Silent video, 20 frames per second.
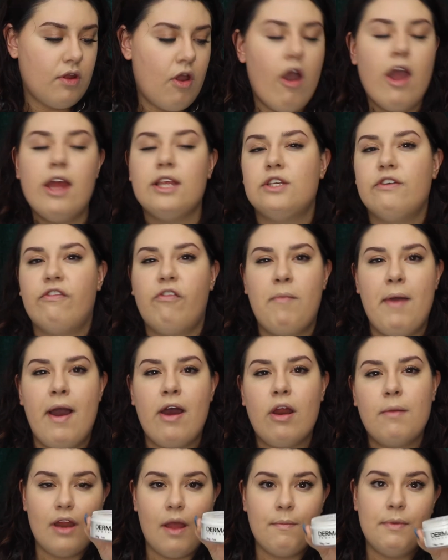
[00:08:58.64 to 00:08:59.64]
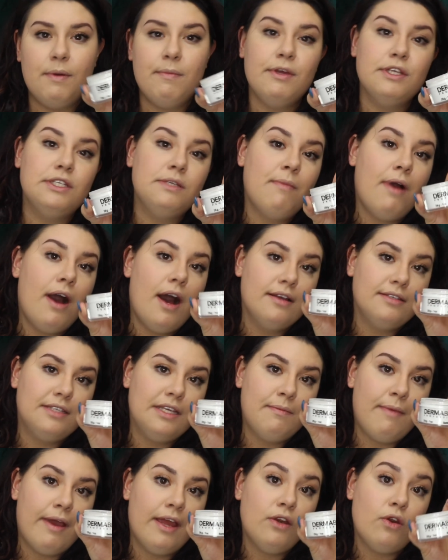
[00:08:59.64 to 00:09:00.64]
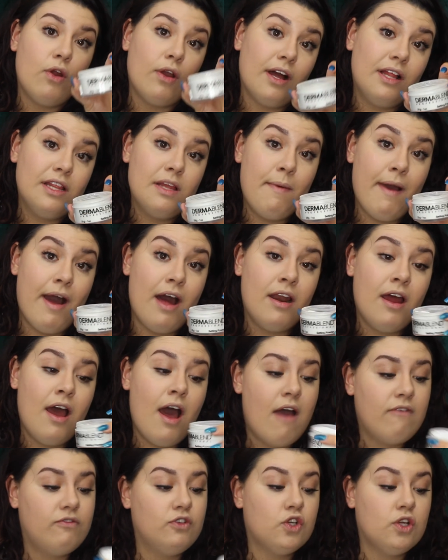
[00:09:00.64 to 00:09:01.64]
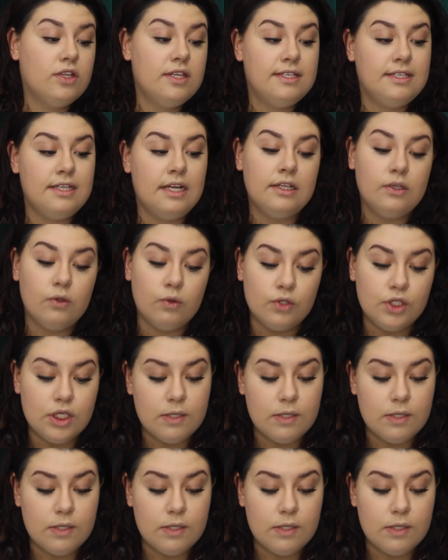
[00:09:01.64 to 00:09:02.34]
Alright, so for powder, I'm going to be using my RCMA No Colour powder. I've just got this in a little